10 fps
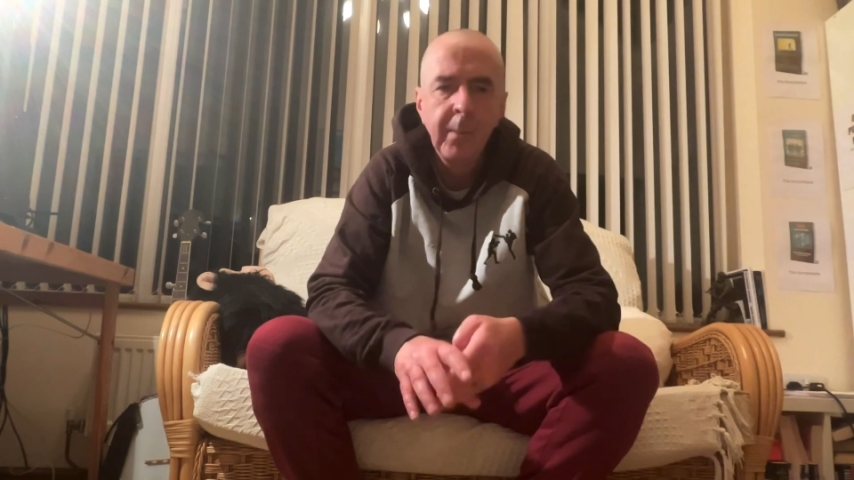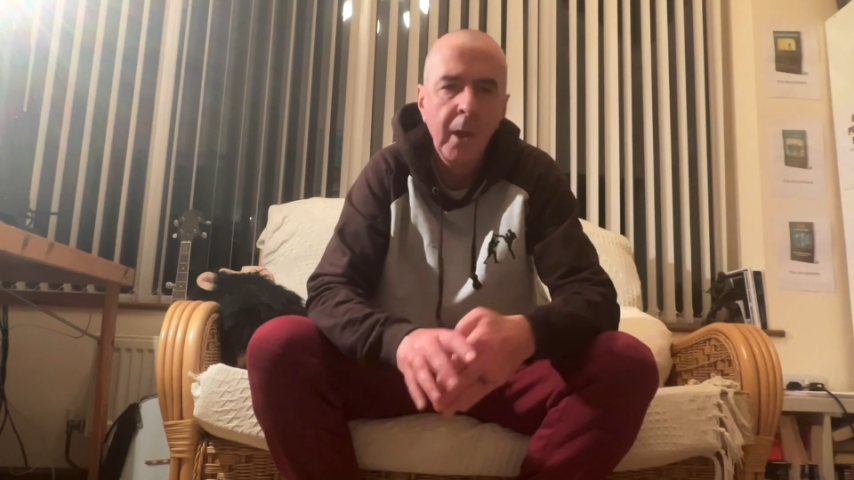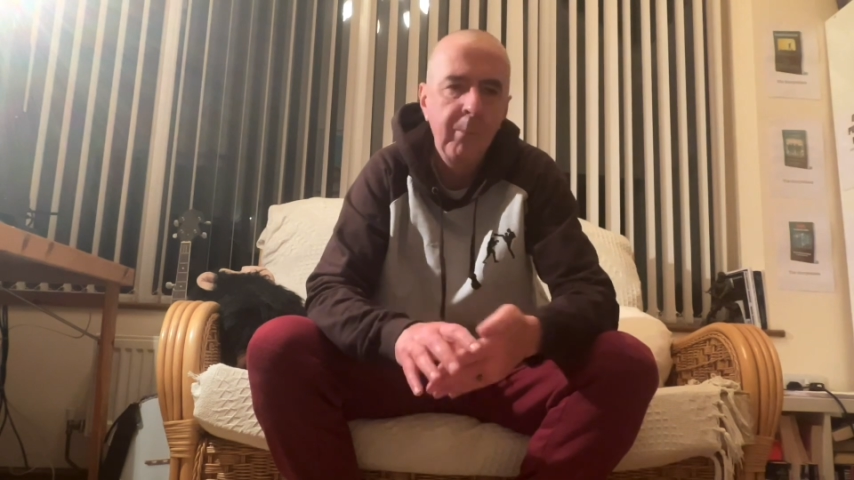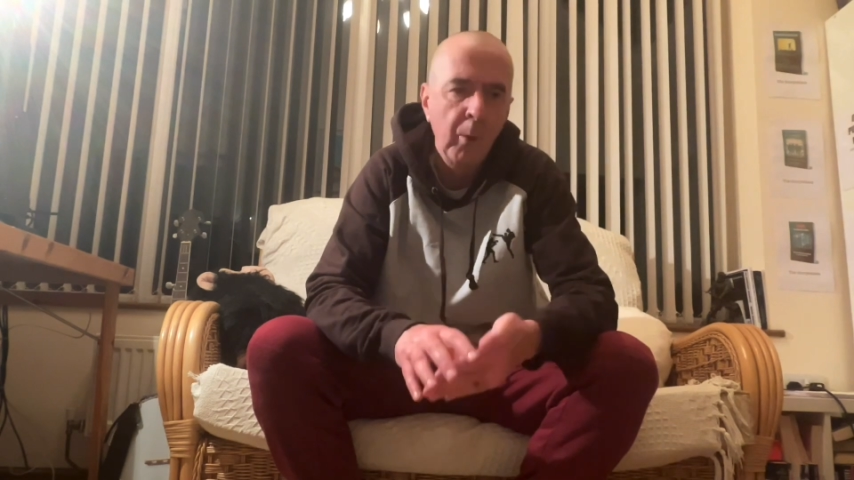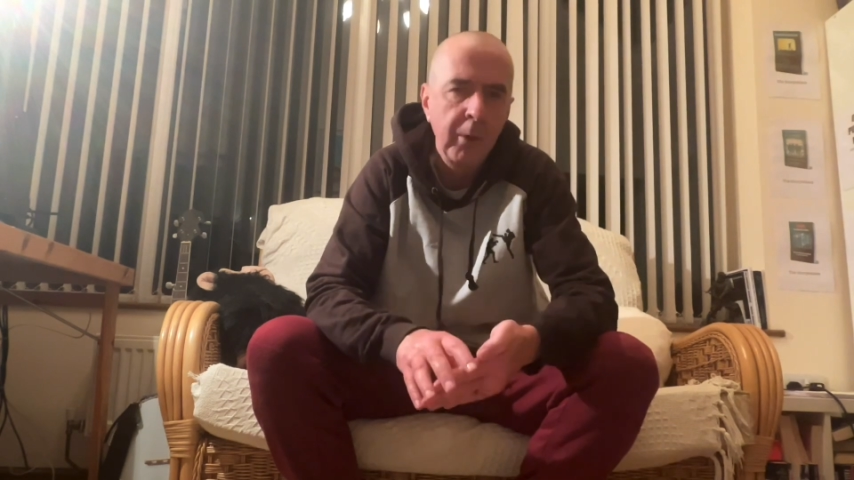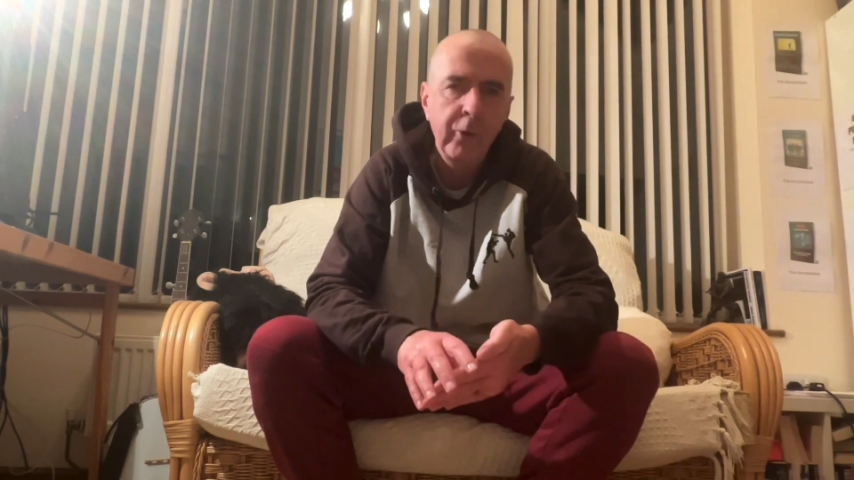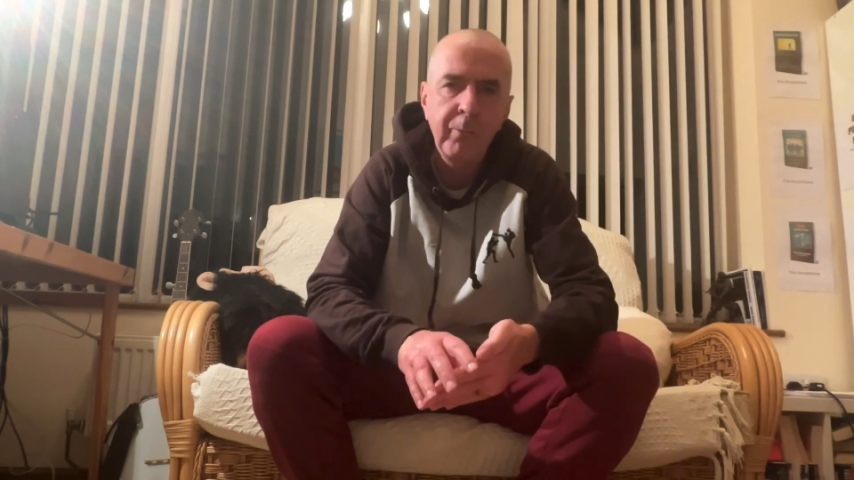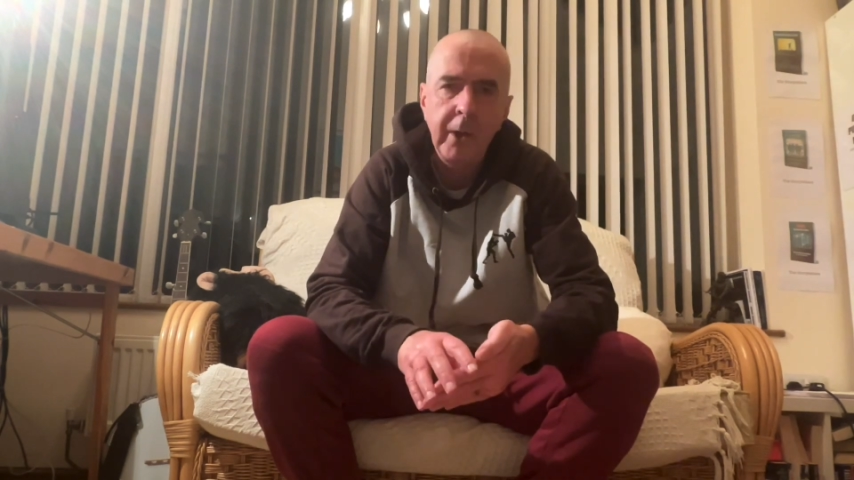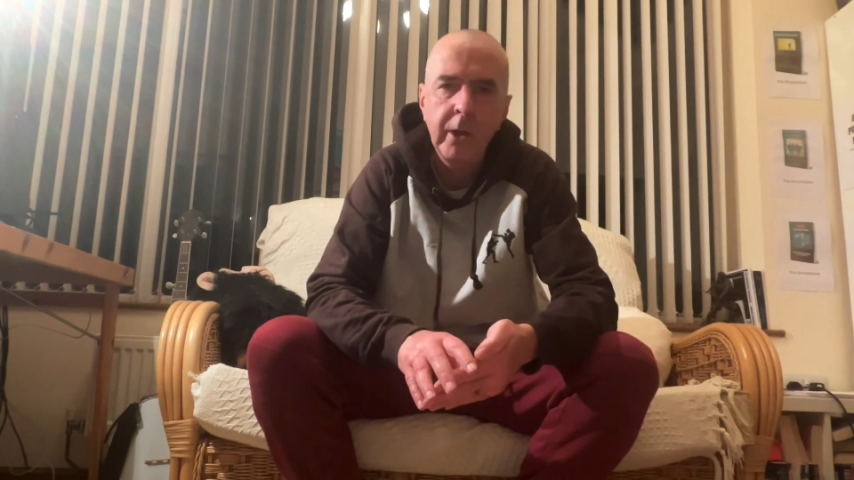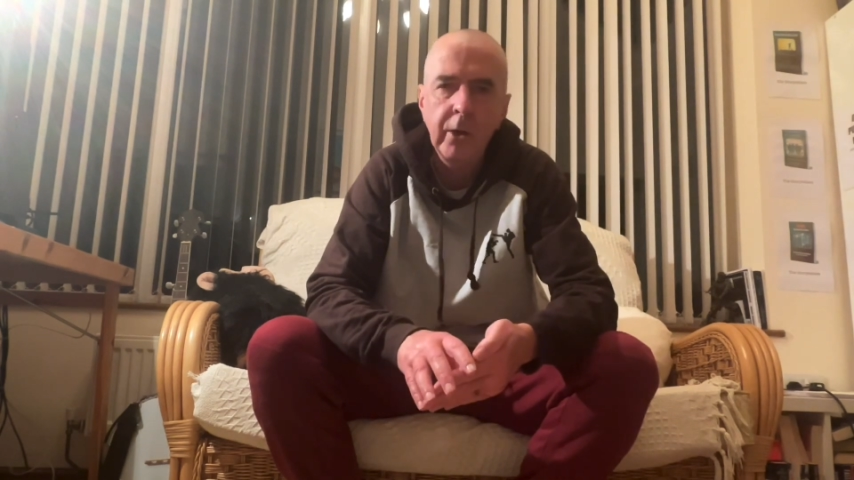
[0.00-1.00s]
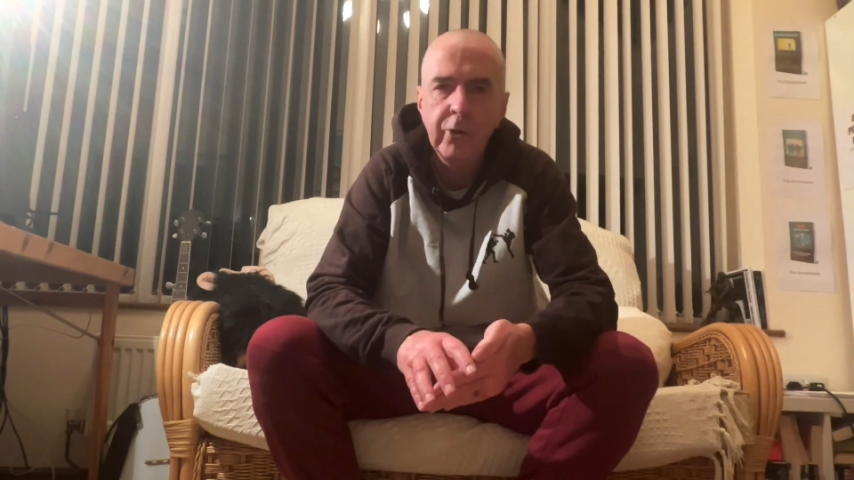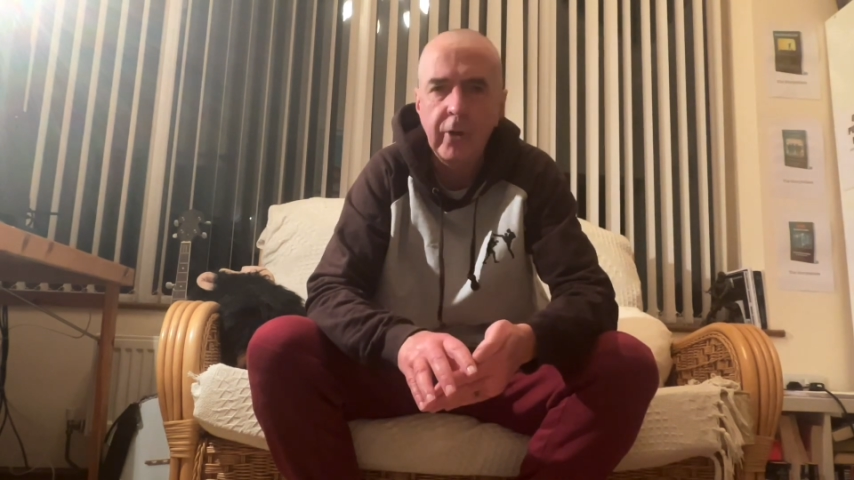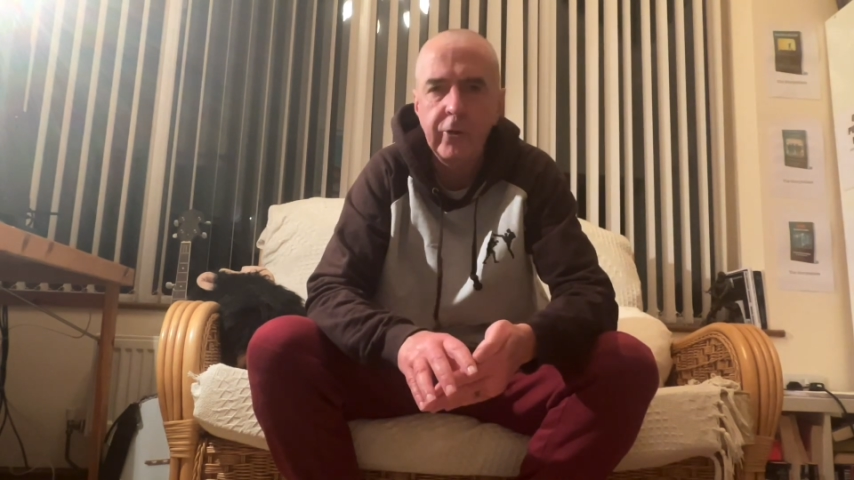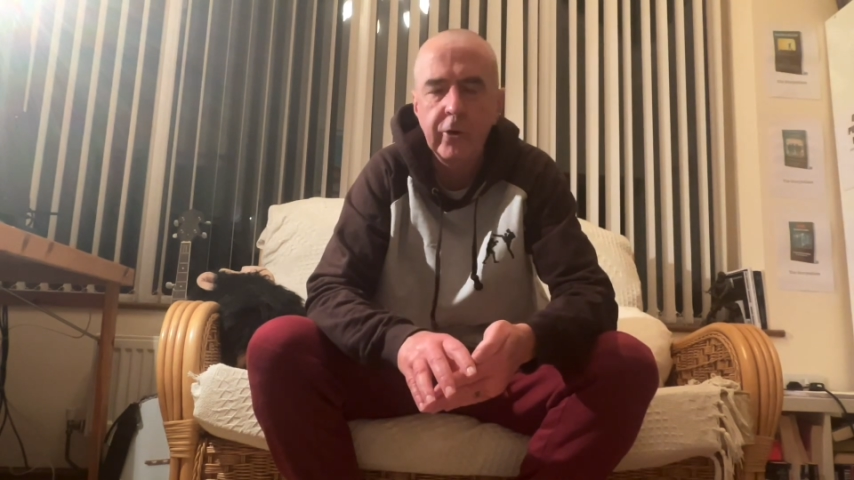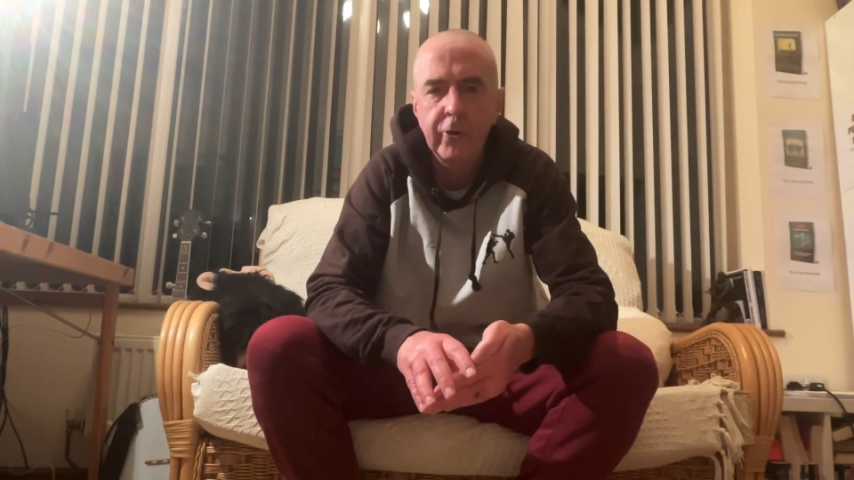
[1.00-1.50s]
a public speaker,
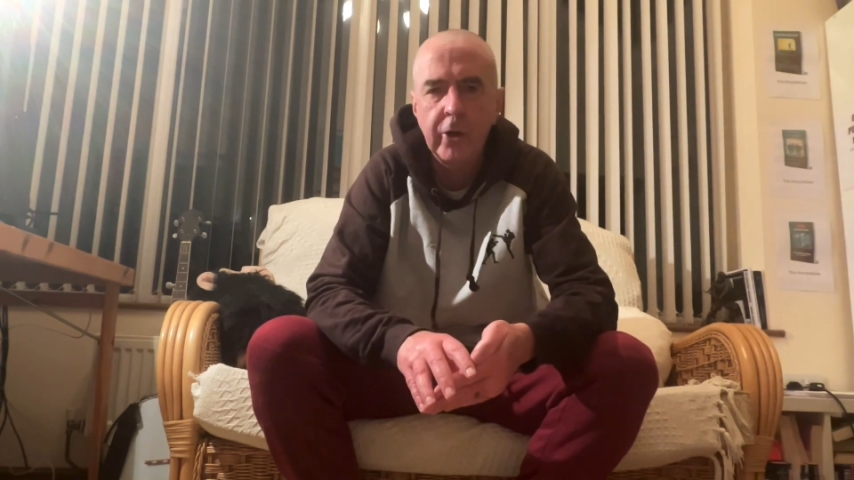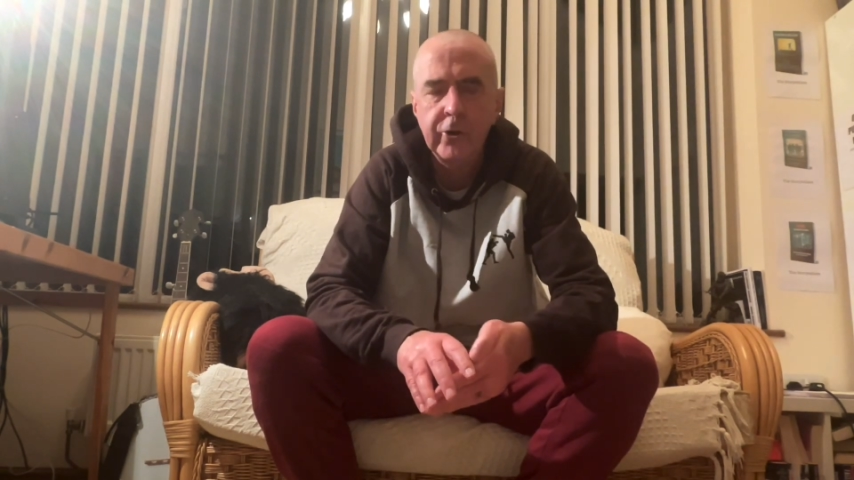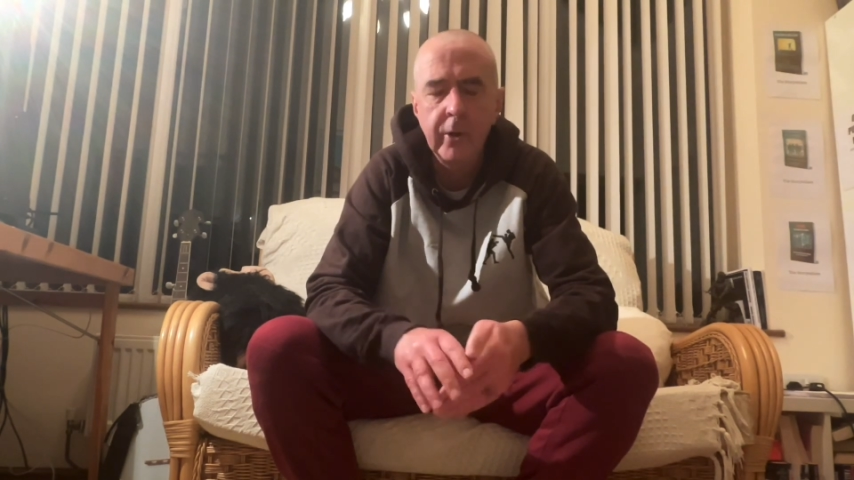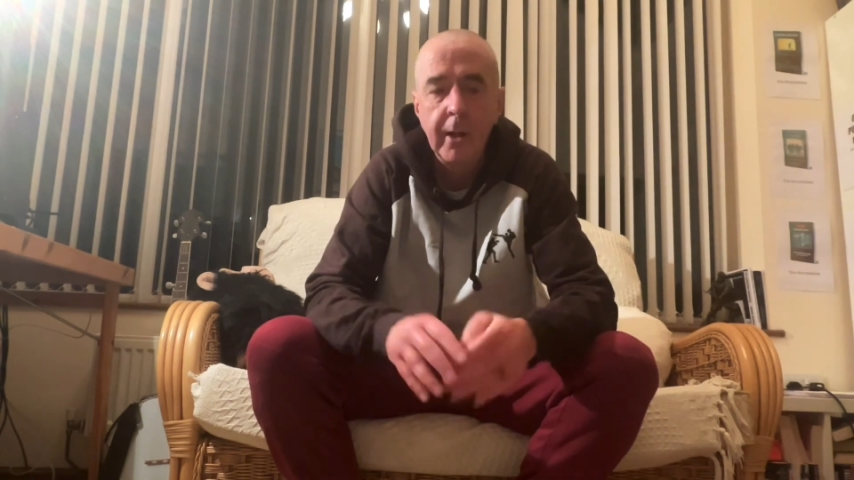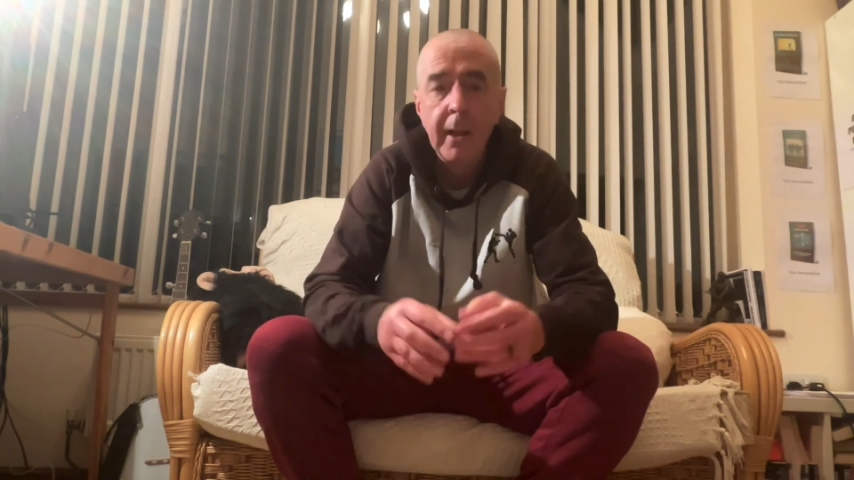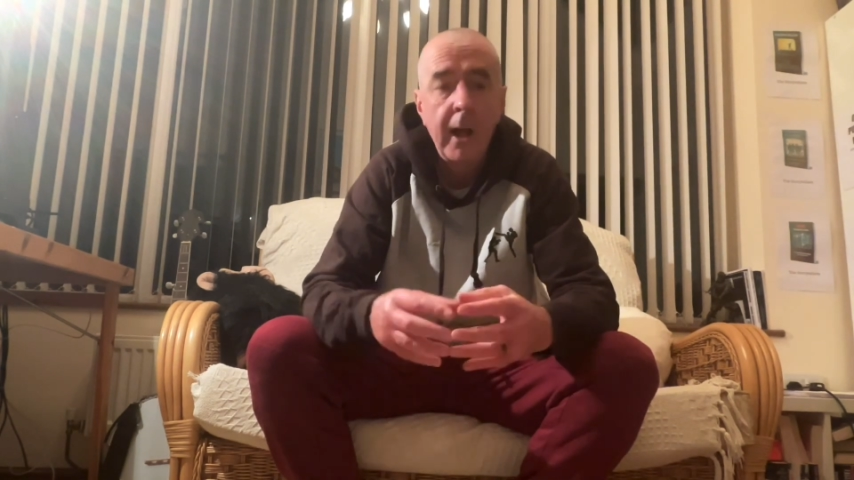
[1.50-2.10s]
etc., etc.